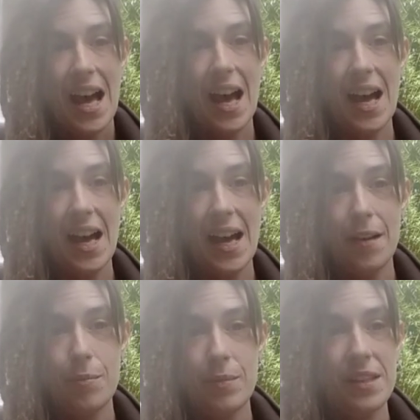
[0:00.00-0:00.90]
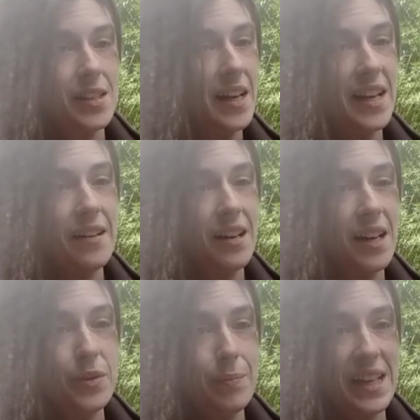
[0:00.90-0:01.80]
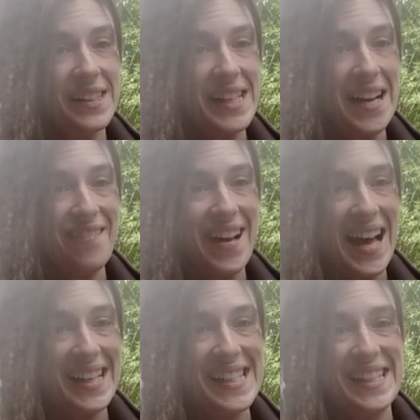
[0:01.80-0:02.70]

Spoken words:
So I wouldn't be able to have that.